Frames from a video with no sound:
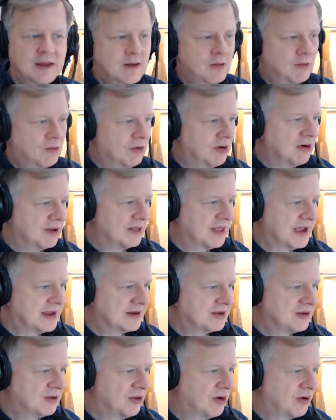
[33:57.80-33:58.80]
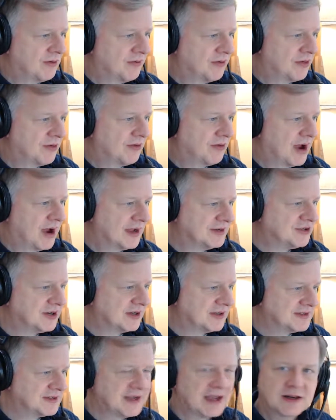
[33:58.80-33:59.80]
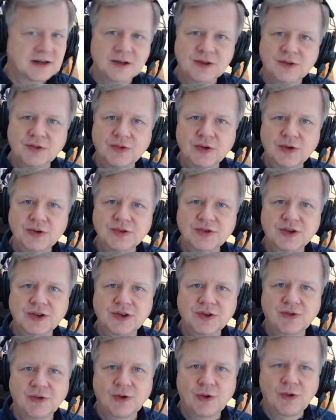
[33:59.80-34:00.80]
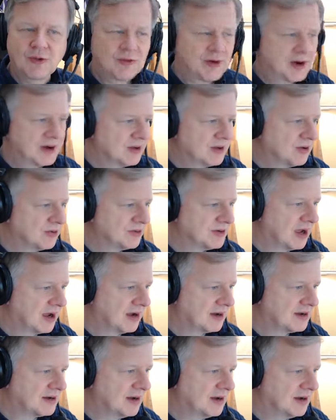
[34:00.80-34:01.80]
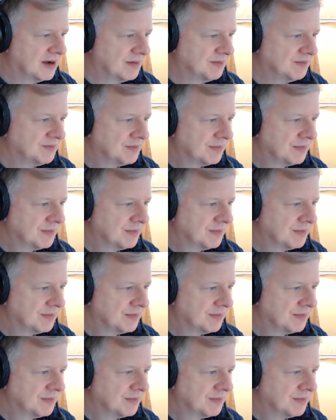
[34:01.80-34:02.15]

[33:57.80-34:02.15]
We're glad you're along for the ride. Check us out at cruisecontrolradio.com.